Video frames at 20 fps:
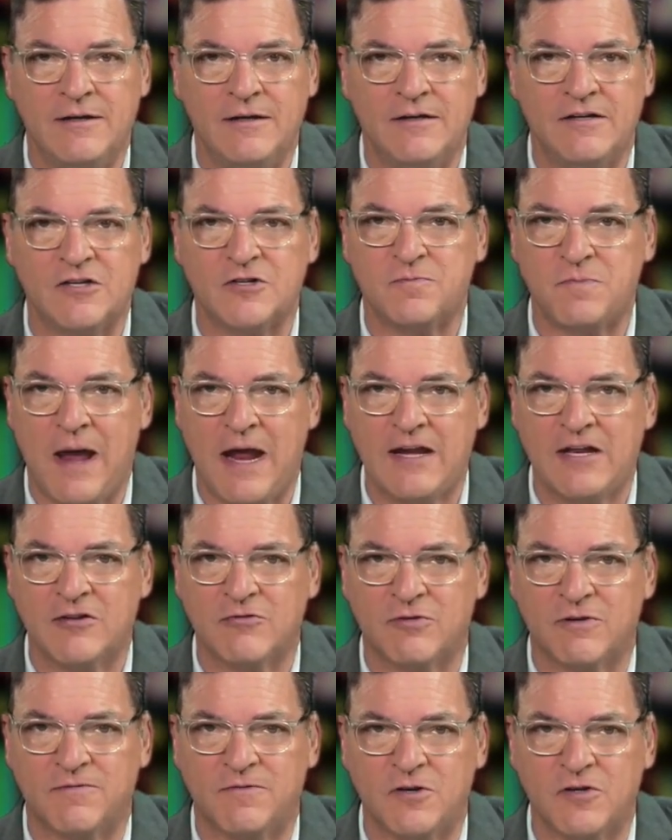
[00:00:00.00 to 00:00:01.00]
despite his
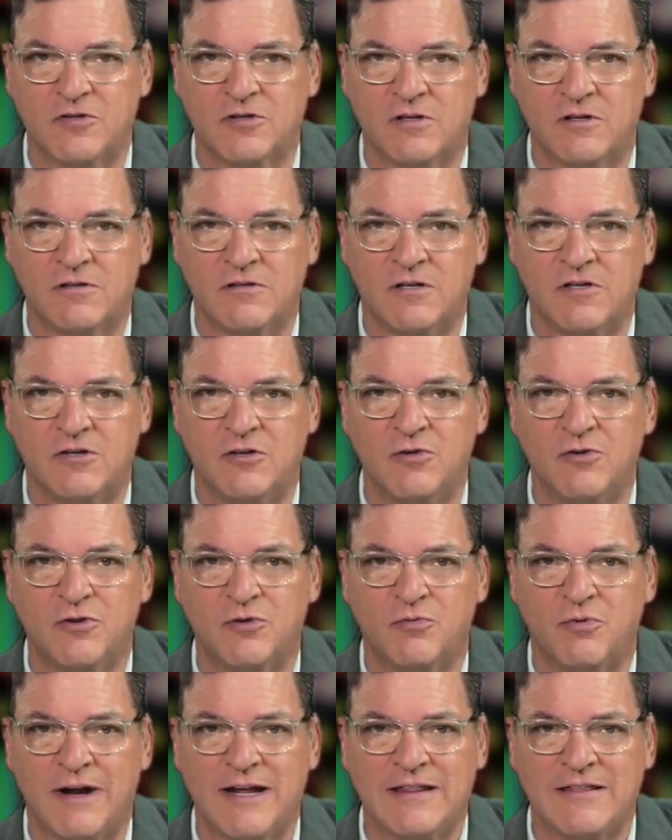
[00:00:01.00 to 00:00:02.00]
refusal to do the
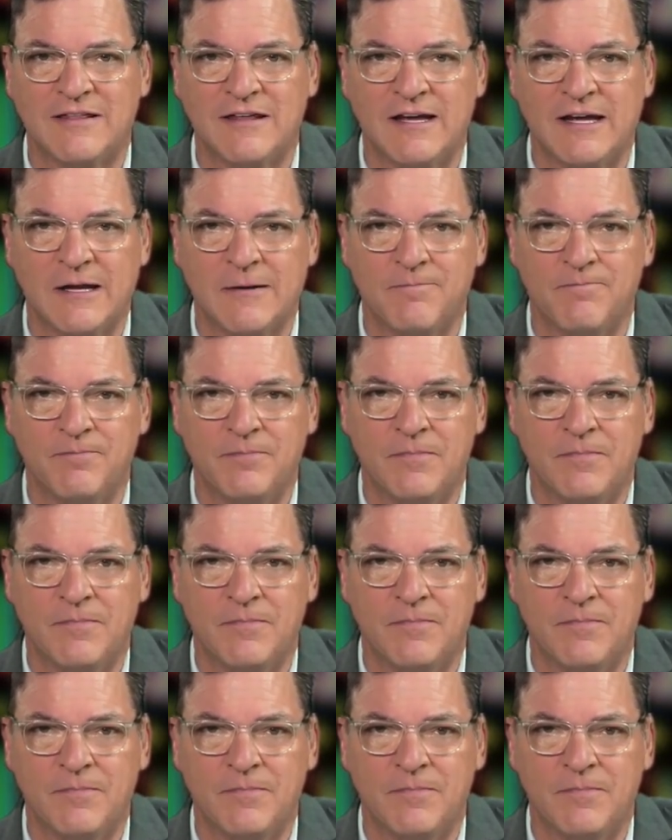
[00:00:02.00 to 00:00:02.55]
right thing.